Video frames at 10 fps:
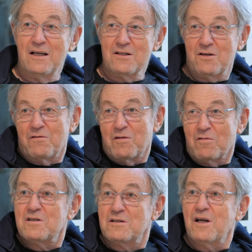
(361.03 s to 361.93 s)
so it
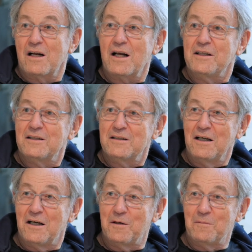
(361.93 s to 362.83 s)
was right
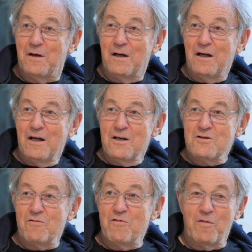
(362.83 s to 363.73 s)
time.
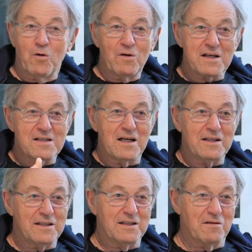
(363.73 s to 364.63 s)
So we were all
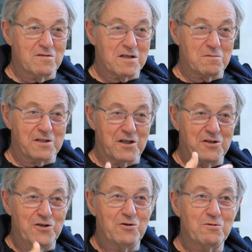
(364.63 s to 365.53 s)
excited, there was
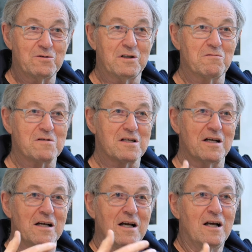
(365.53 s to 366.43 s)
something new, there was
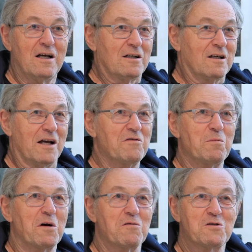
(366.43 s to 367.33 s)

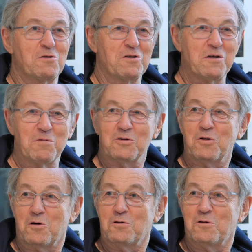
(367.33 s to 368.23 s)
everybody was talking about
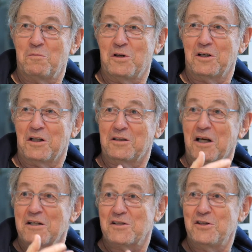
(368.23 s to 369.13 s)
Toronto being the
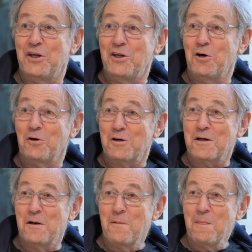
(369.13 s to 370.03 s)
next New
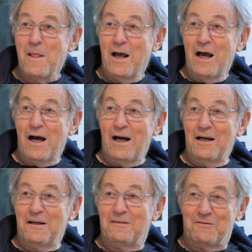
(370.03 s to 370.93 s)
York.
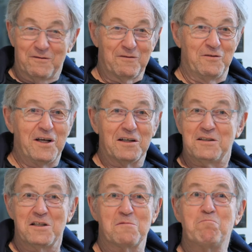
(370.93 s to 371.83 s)
We had
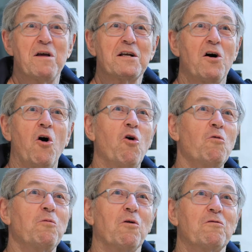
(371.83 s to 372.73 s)
this big
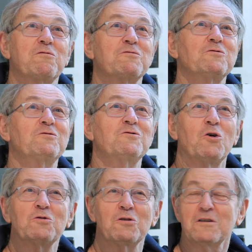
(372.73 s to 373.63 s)
hope of
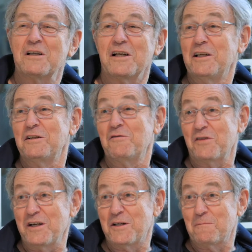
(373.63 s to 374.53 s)
total creative
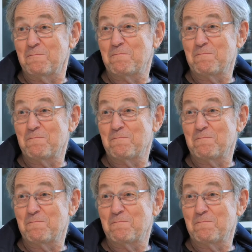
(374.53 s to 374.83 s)
freedom.